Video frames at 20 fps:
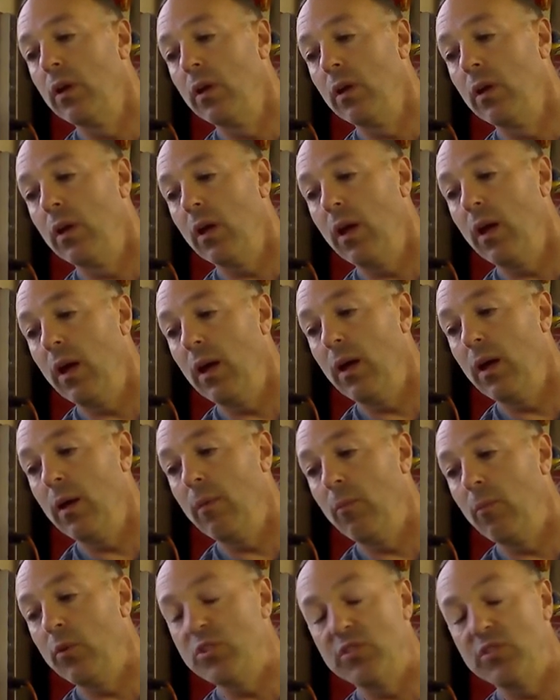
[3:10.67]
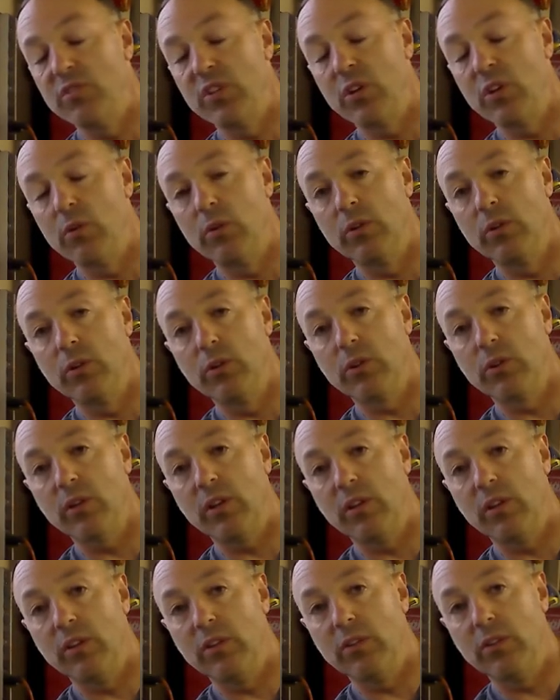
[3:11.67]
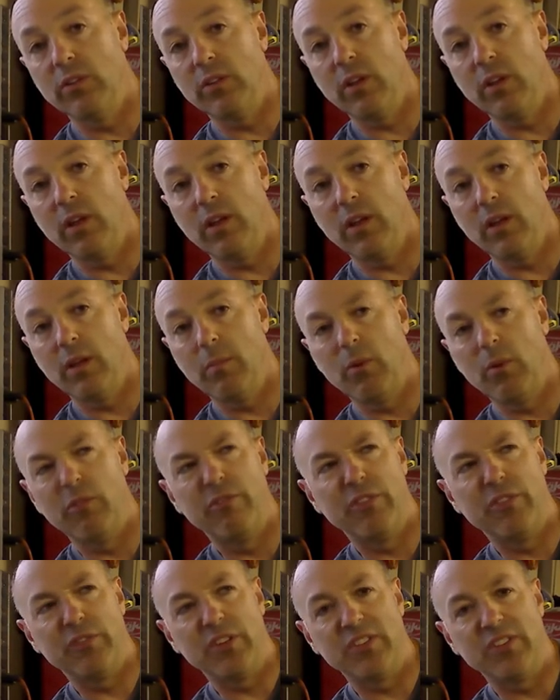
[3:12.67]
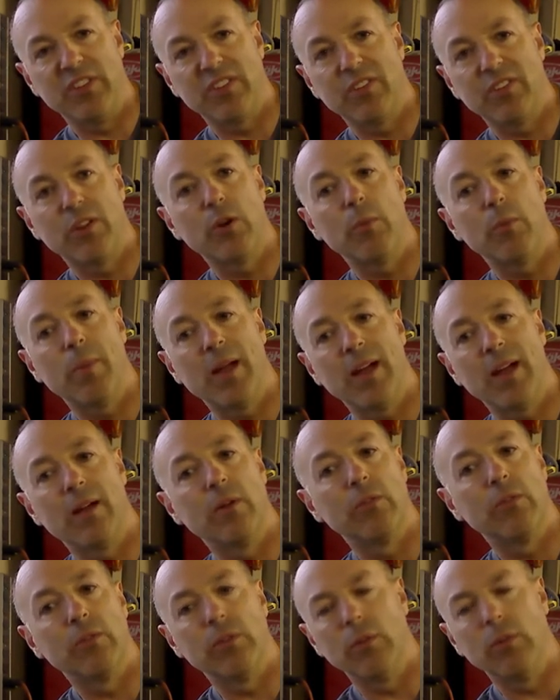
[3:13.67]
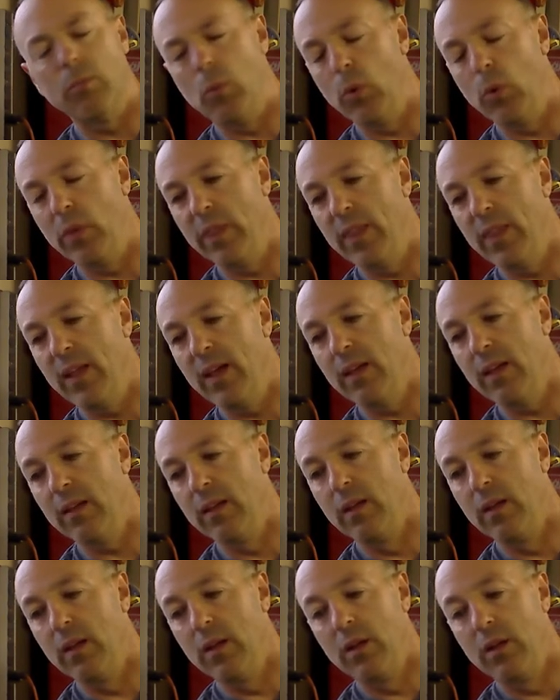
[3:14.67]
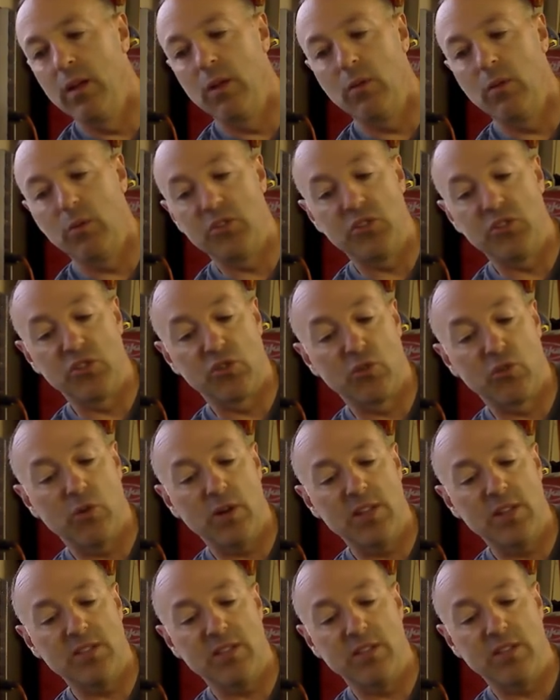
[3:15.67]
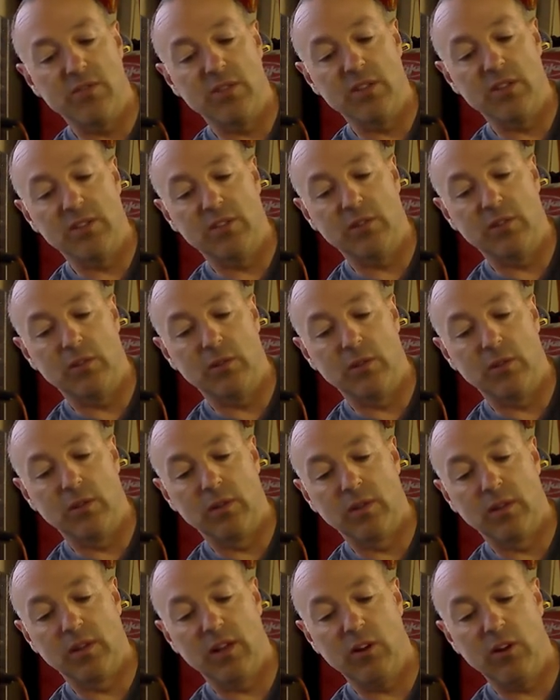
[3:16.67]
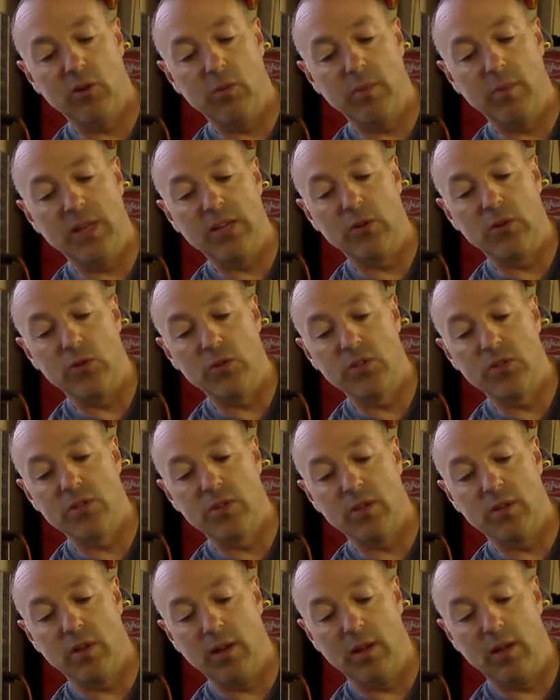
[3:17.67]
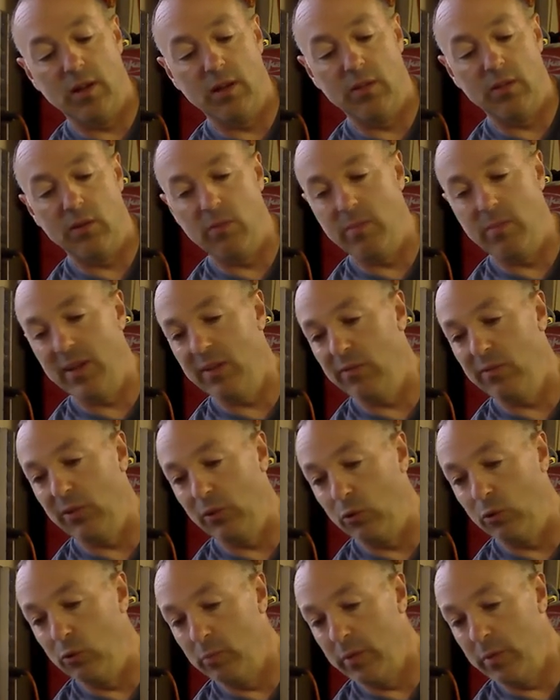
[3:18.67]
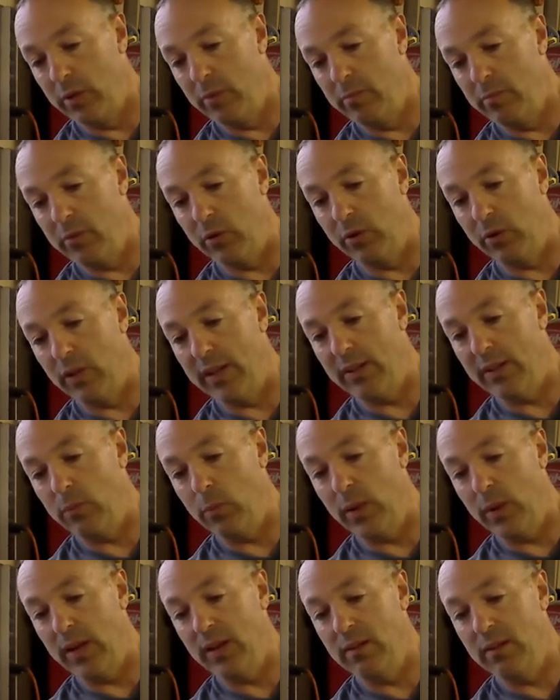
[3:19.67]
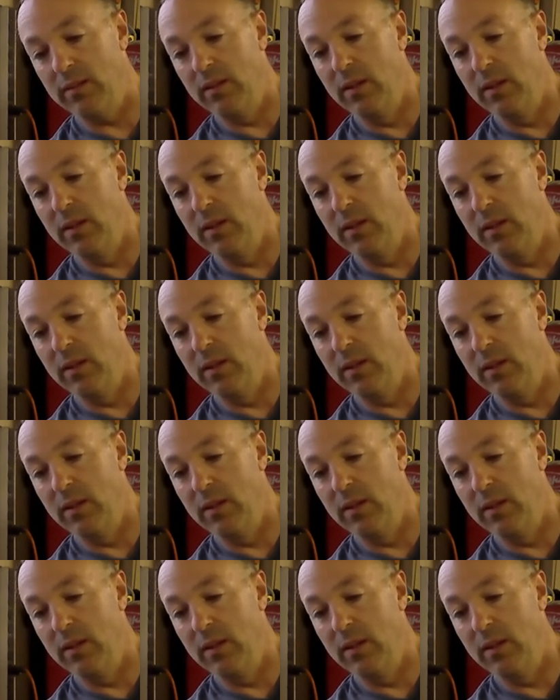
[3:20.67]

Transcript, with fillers: um, which if you go and look is uh, about fifty-six hundred pounds, a little more than that, which is crazy for these little carabiners. Uh, they're made of aluminum, they're lightweight.